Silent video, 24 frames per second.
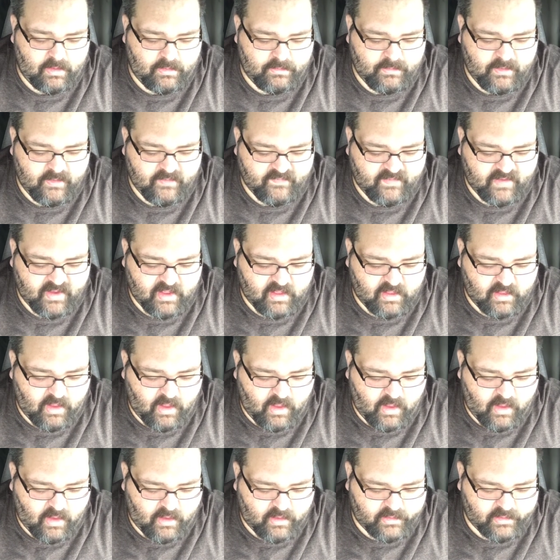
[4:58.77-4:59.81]
Moving
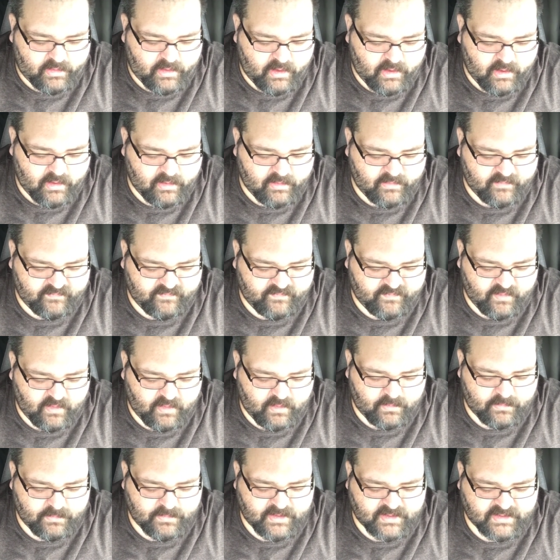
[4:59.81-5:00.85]
along
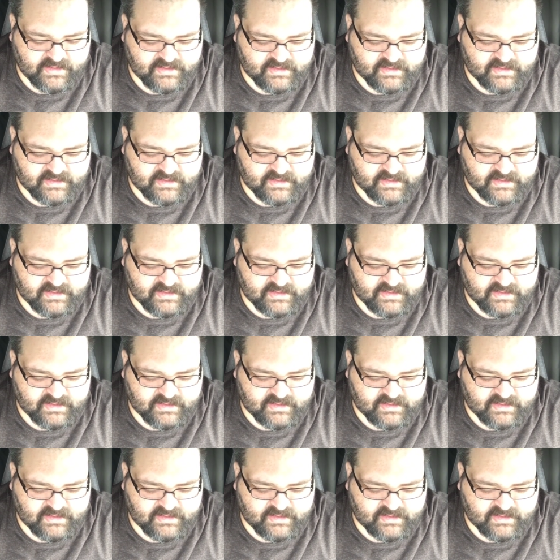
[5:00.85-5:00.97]
from the